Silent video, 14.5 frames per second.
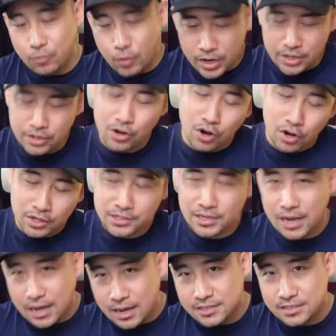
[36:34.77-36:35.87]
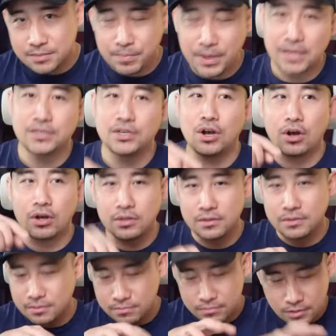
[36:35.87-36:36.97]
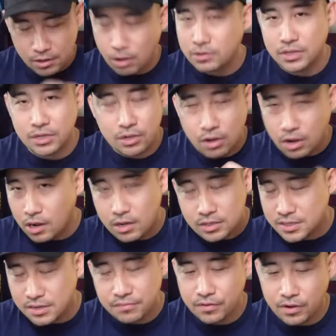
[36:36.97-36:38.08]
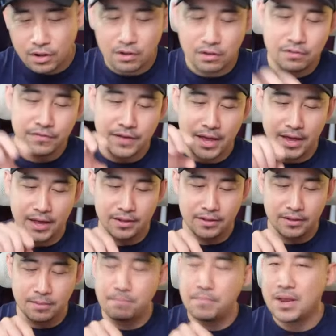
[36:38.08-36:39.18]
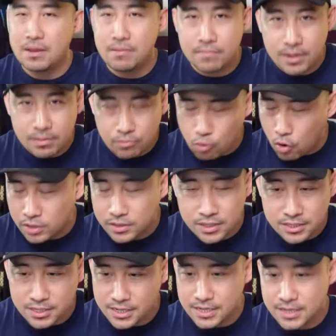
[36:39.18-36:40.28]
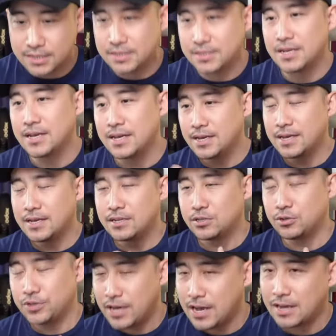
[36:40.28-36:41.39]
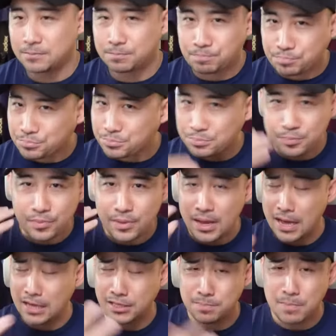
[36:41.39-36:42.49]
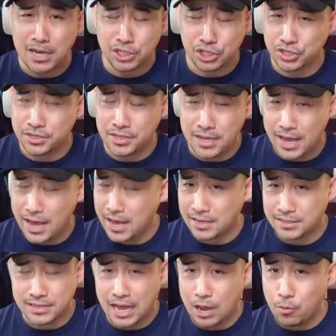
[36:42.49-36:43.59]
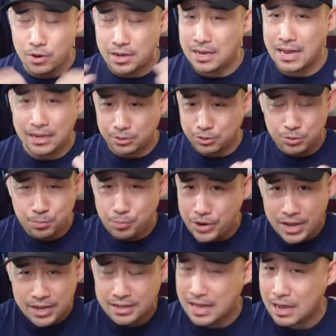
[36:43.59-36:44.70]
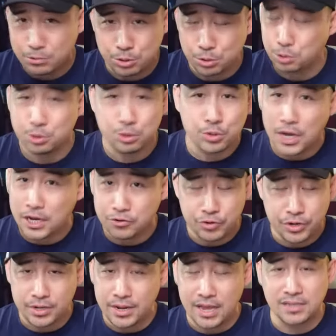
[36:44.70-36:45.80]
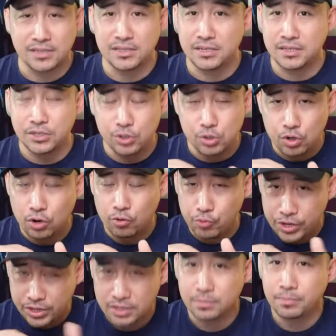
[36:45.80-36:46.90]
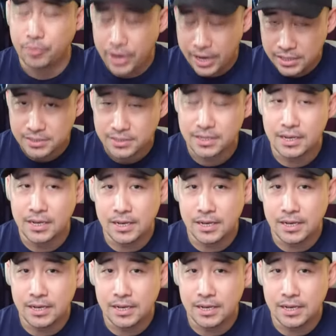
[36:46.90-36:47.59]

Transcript: what it costs us based on all the costs involved and the minimum quantities. So yeah, as much as I would like to bring it down to 200 as the so-called retail price,